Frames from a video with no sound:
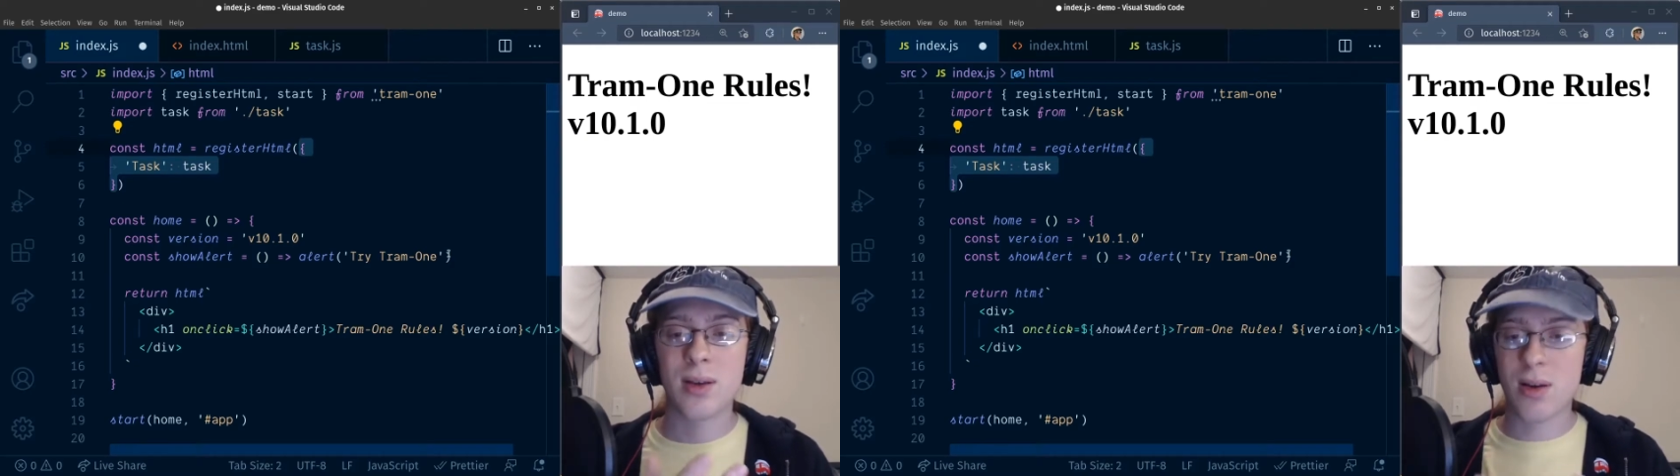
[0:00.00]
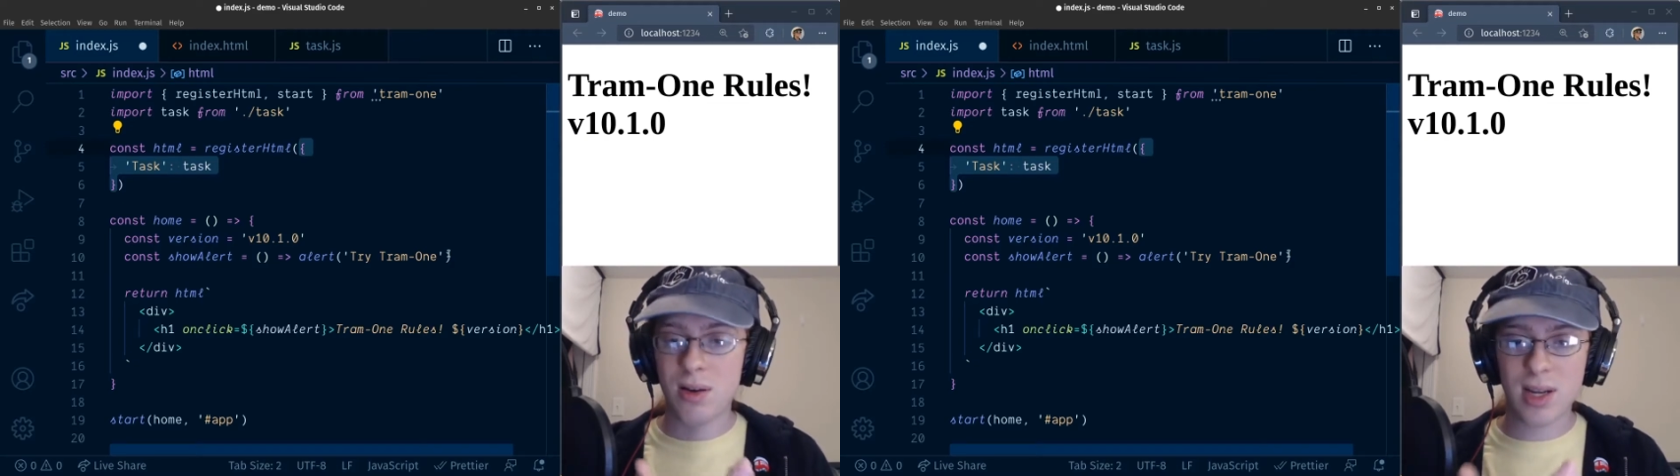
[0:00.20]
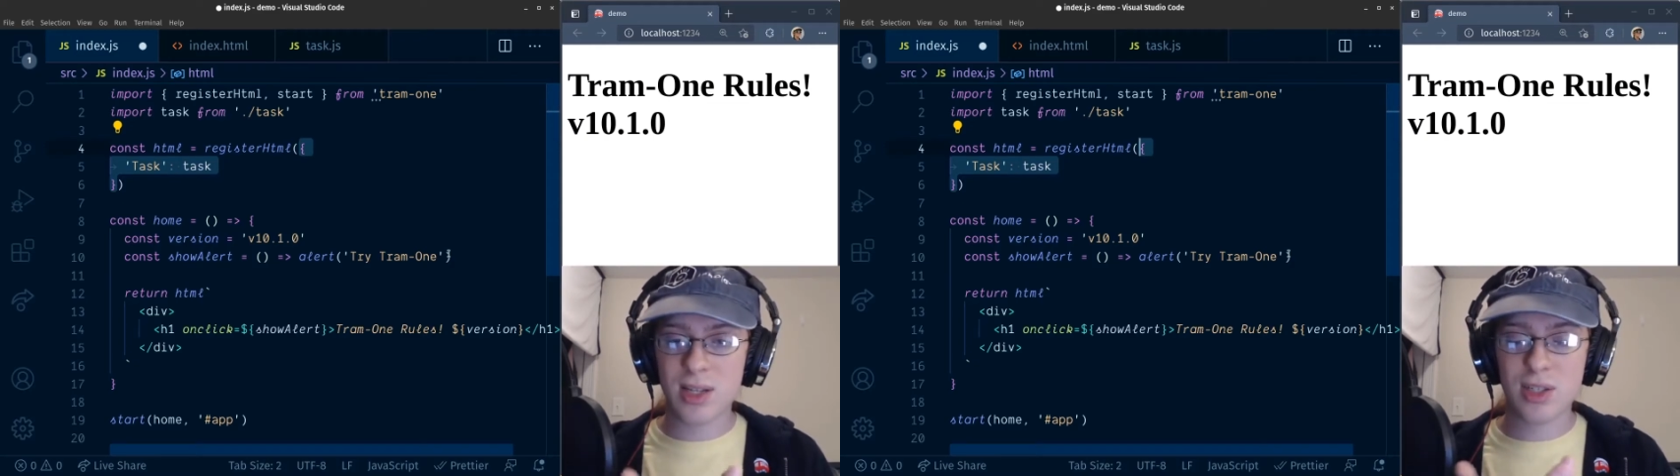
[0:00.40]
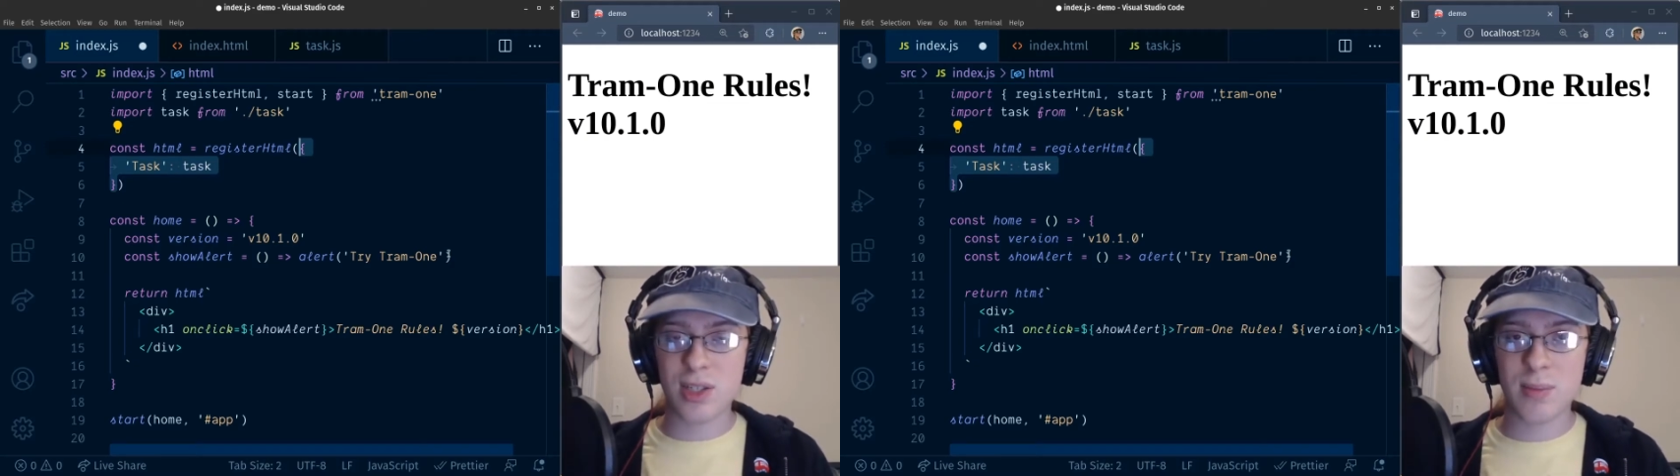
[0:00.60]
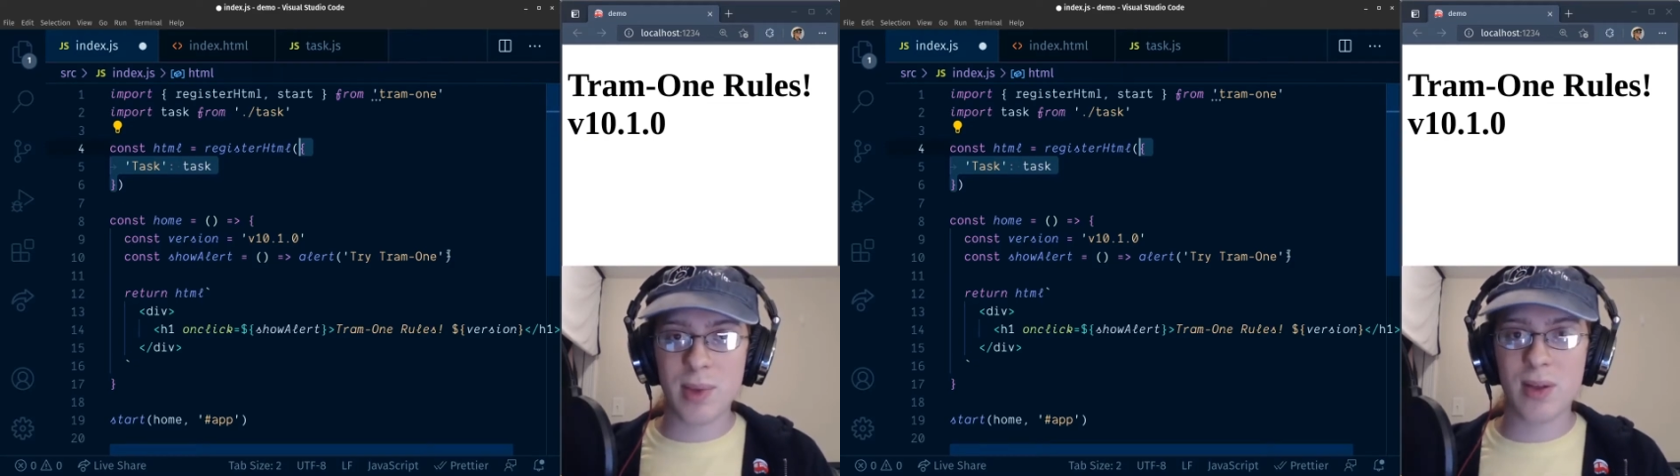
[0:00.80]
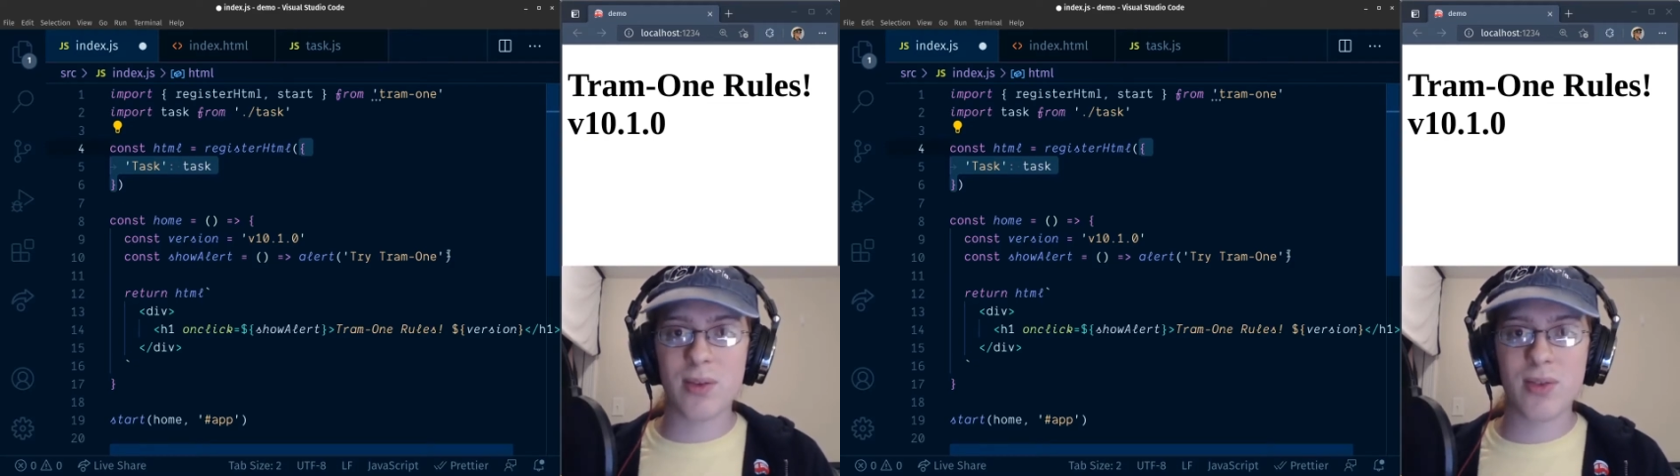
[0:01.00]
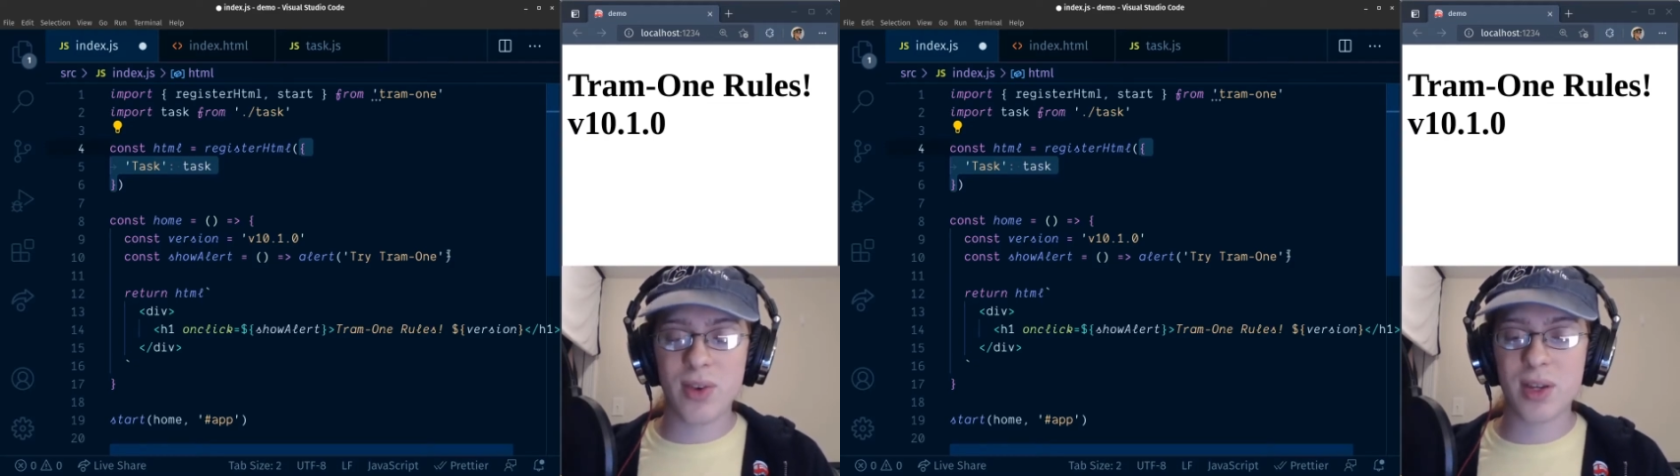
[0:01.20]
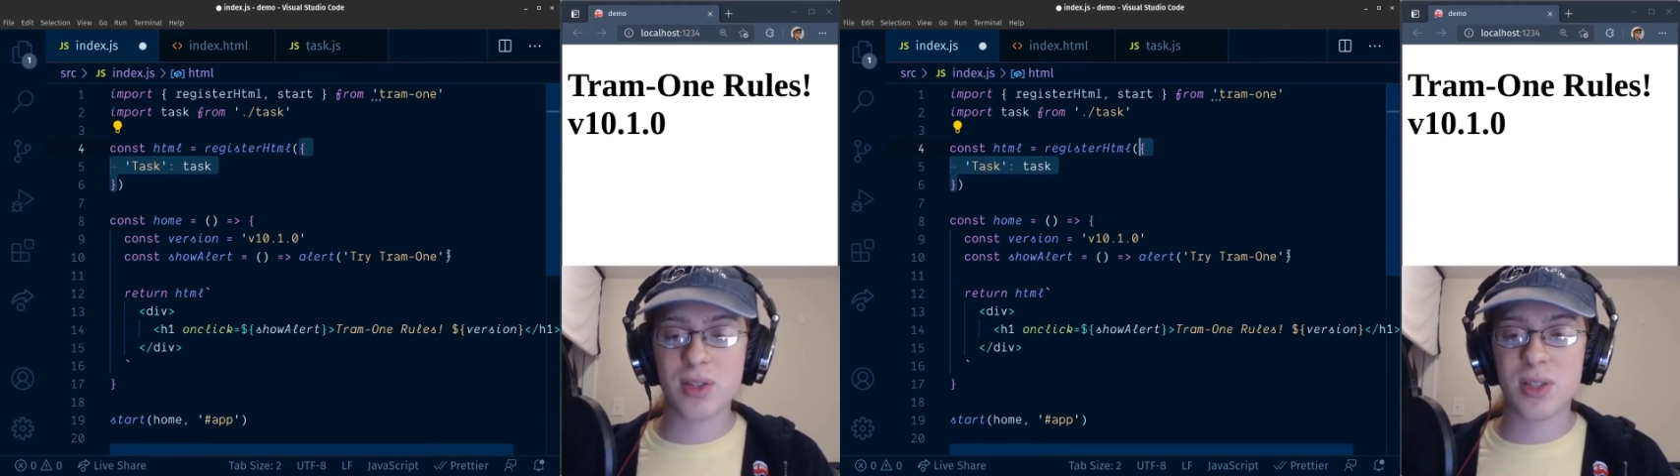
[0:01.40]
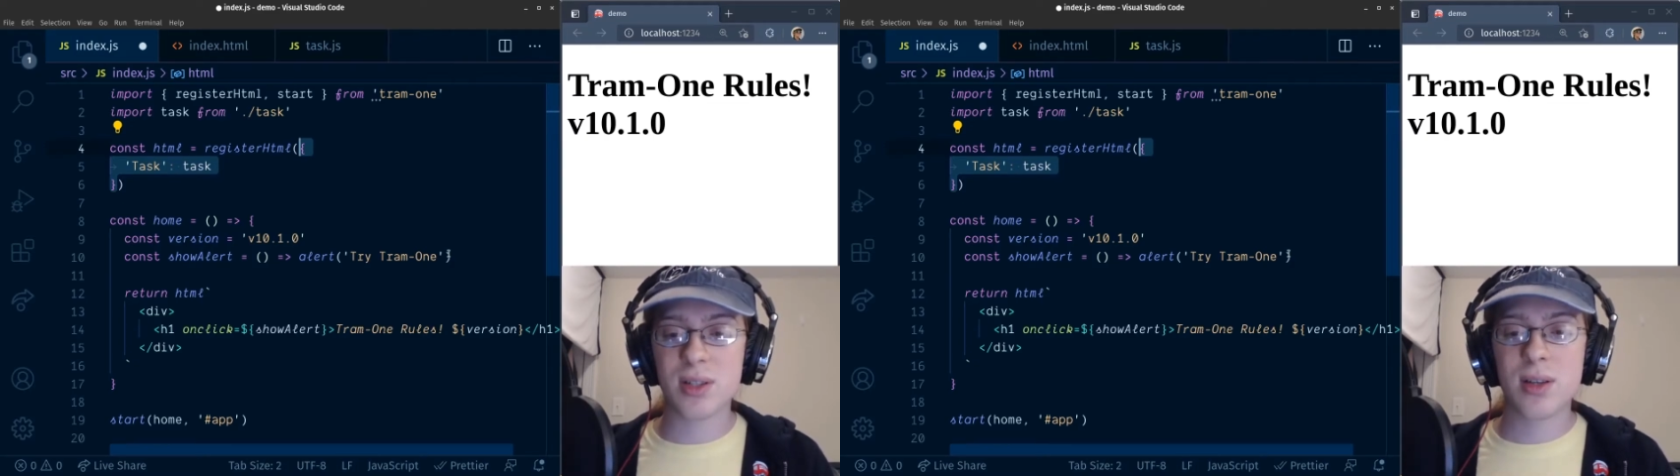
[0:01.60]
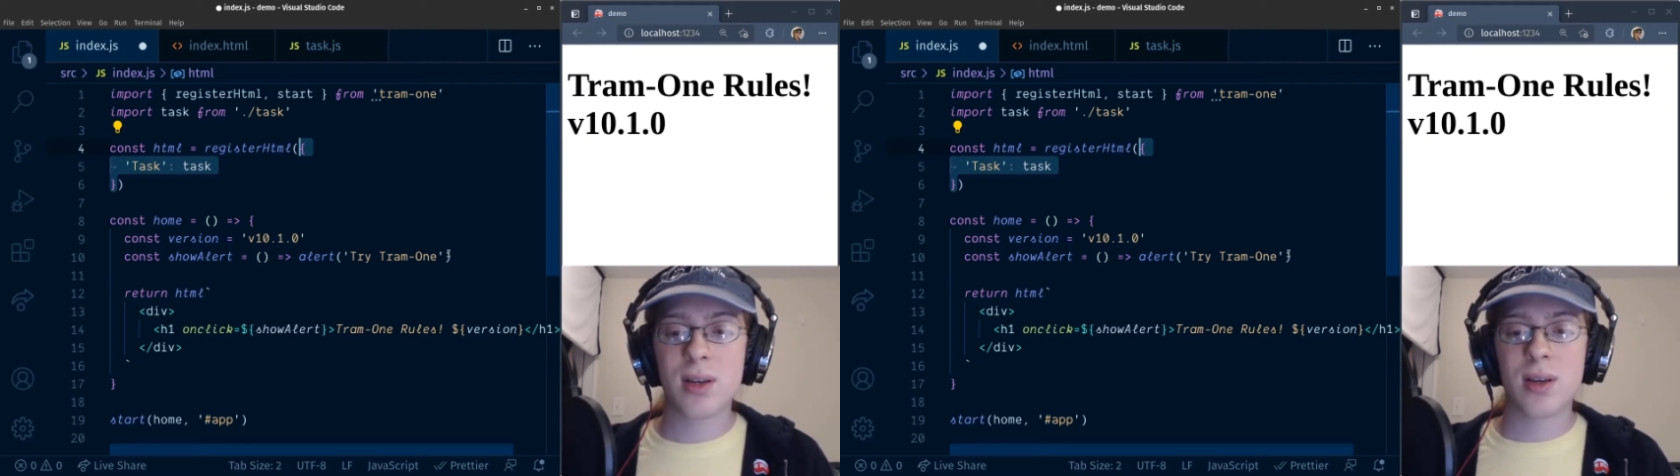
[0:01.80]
our HTML function,